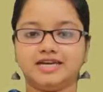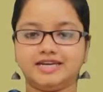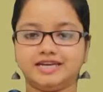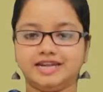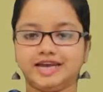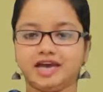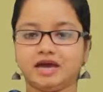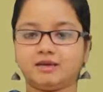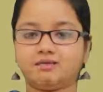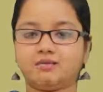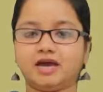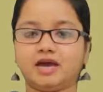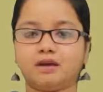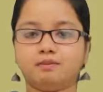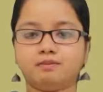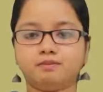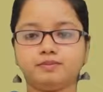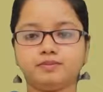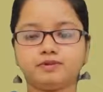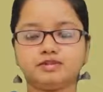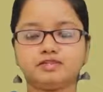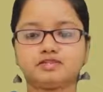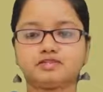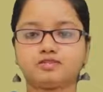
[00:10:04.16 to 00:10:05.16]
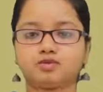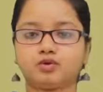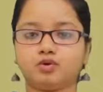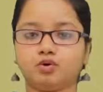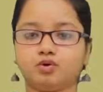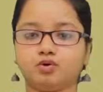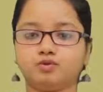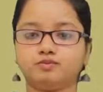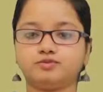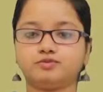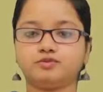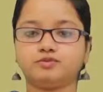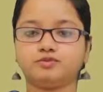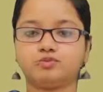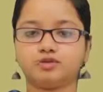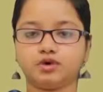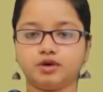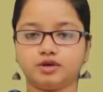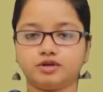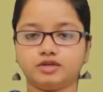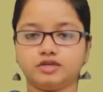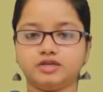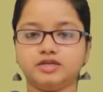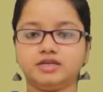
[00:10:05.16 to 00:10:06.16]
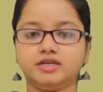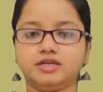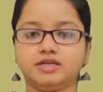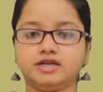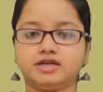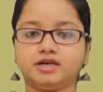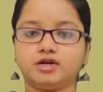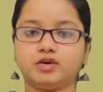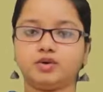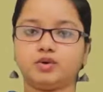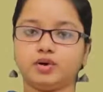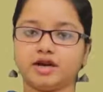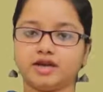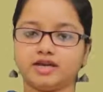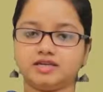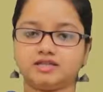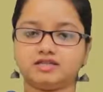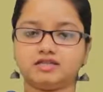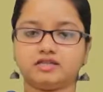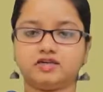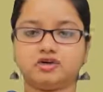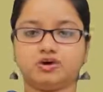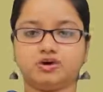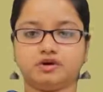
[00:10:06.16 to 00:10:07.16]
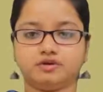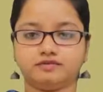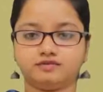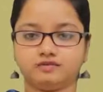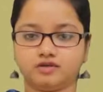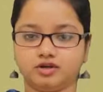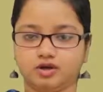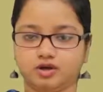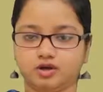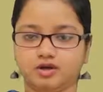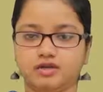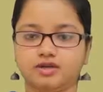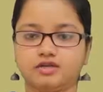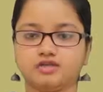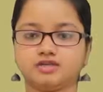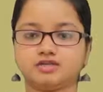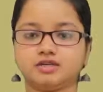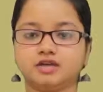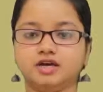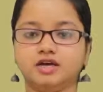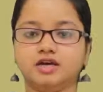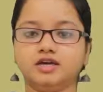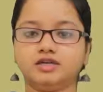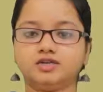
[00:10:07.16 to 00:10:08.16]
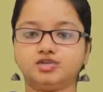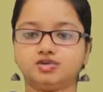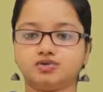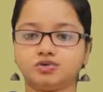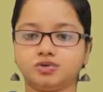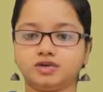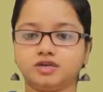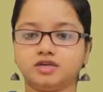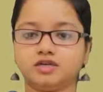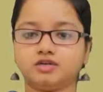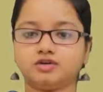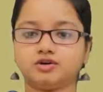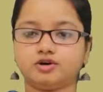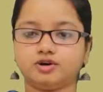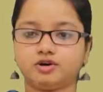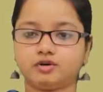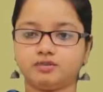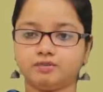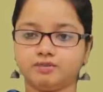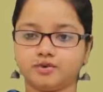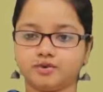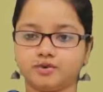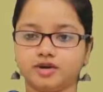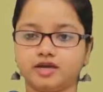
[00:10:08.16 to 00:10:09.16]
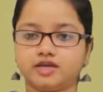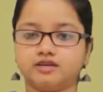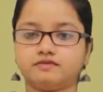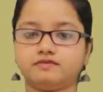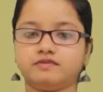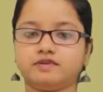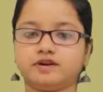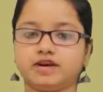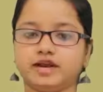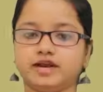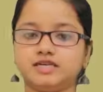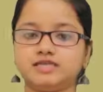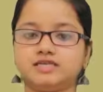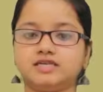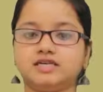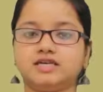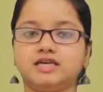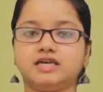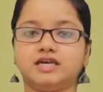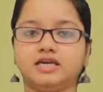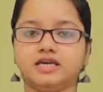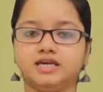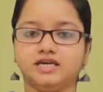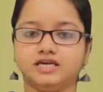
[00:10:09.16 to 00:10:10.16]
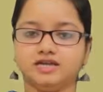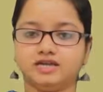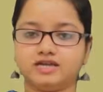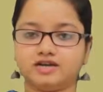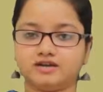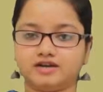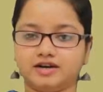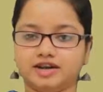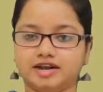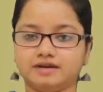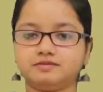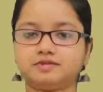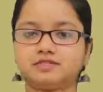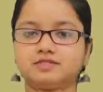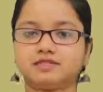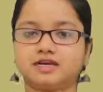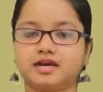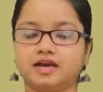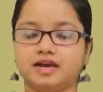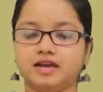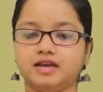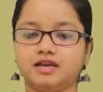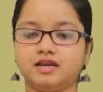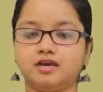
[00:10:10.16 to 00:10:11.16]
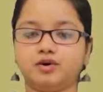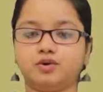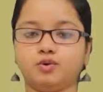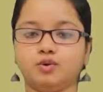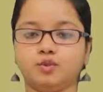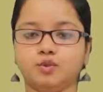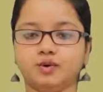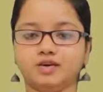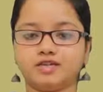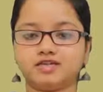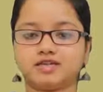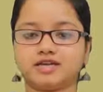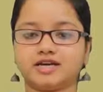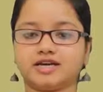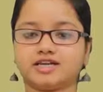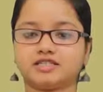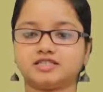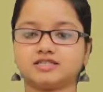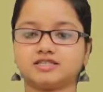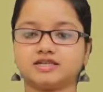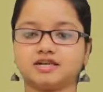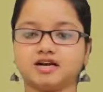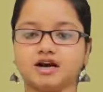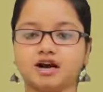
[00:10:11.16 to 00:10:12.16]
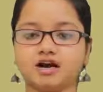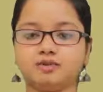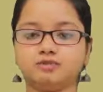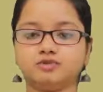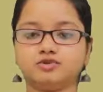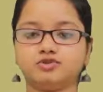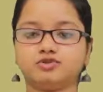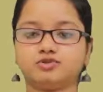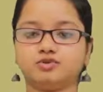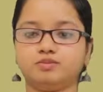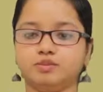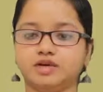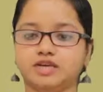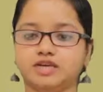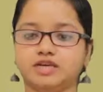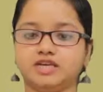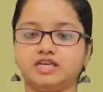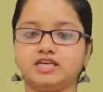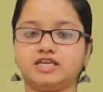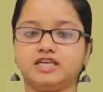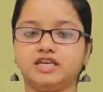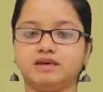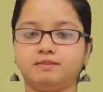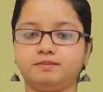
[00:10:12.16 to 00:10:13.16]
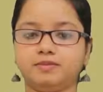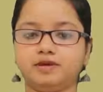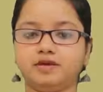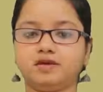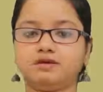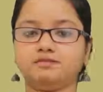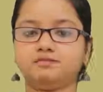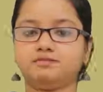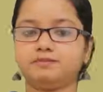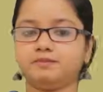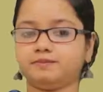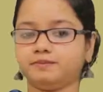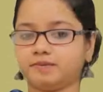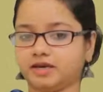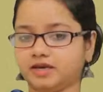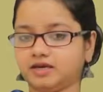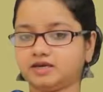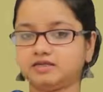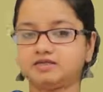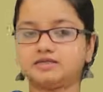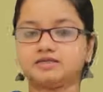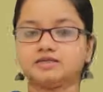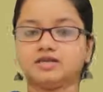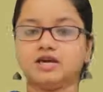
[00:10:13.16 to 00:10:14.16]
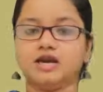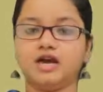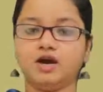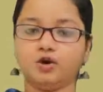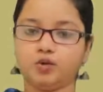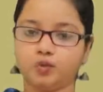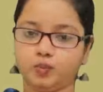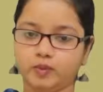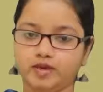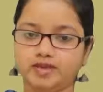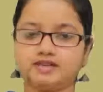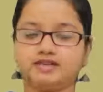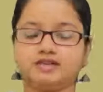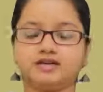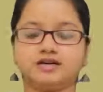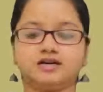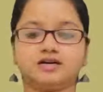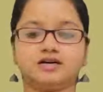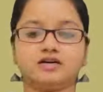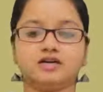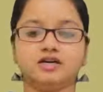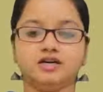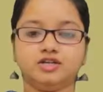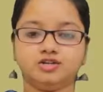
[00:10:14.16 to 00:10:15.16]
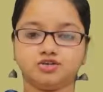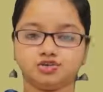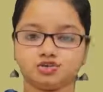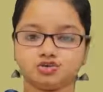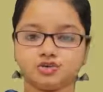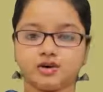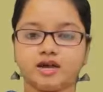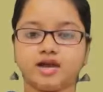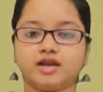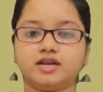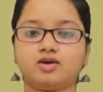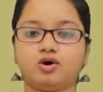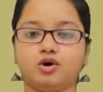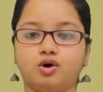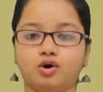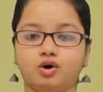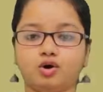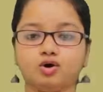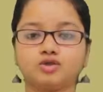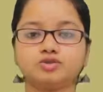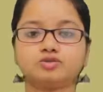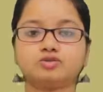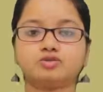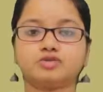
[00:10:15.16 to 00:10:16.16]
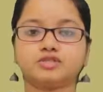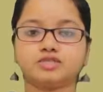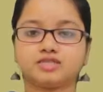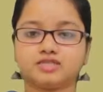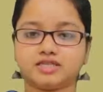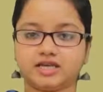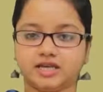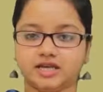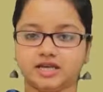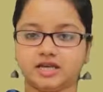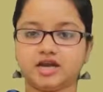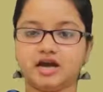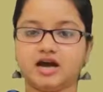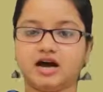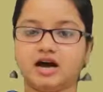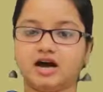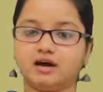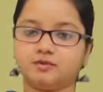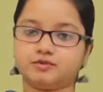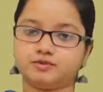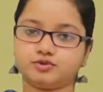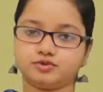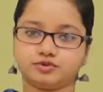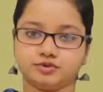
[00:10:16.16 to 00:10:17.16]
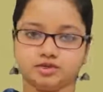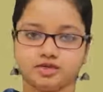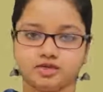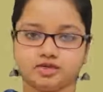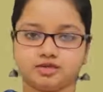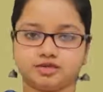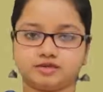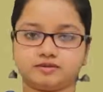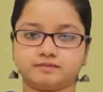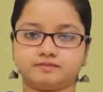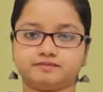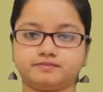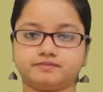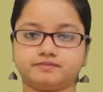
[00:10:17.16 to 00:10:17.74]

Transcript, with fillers: them ample scope to broaden their horizon of knowledge to incorporate variety in their lifestyle which has come to mean keeping pace with the trend or to stay up to date.